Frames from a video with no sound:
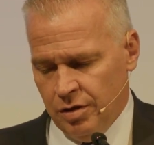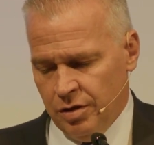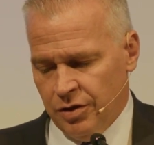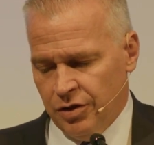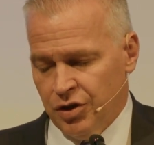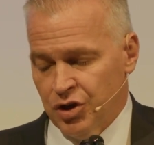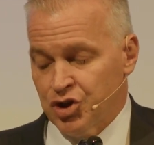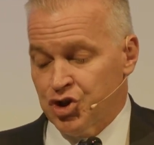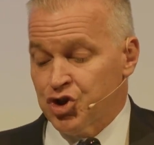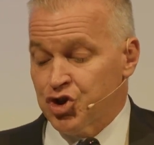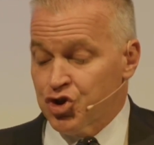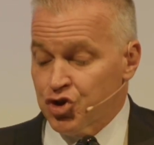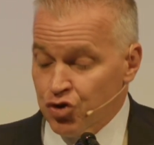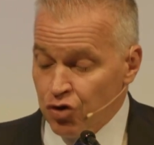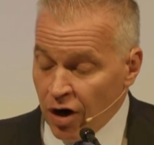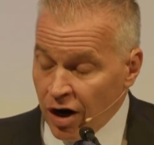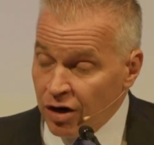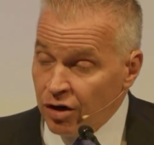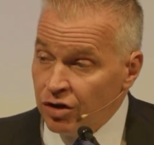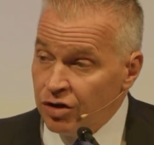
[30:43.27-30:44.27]
the
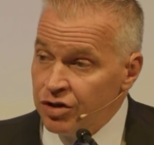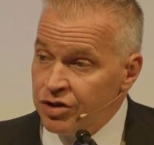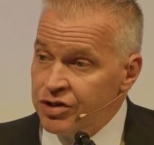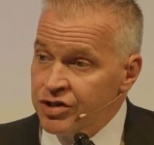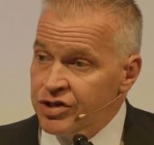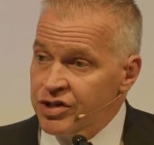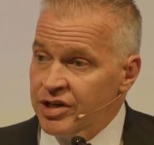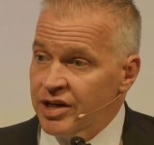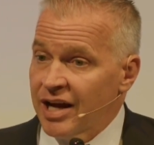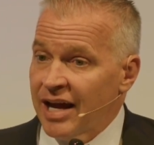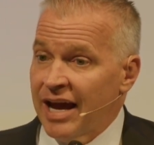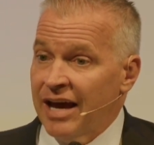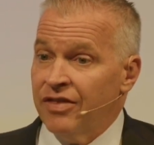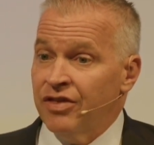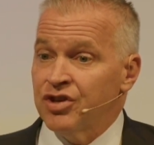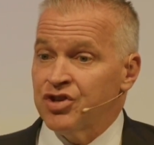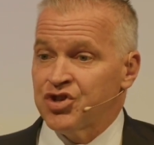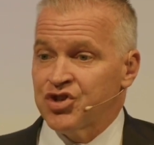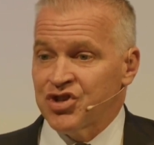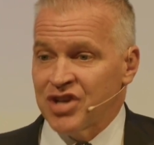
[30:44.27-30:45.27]
struggles and
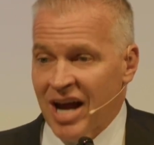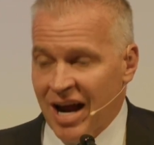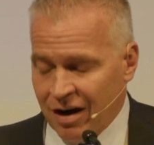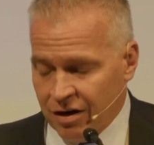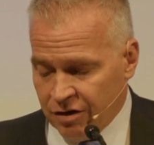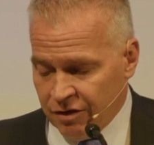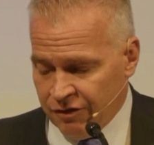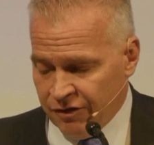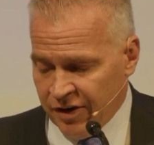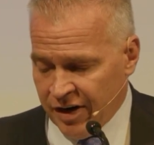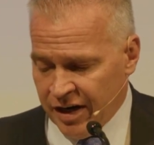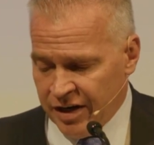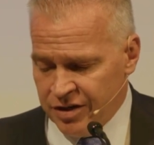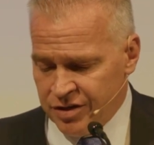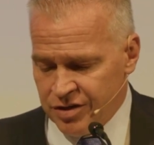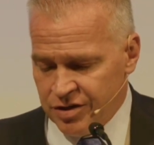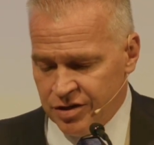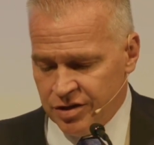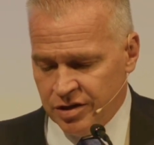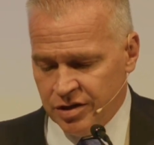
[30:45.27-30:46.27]
the
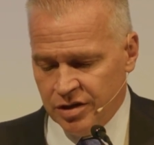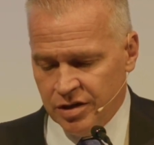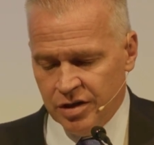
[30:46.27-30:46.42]
sacrifice,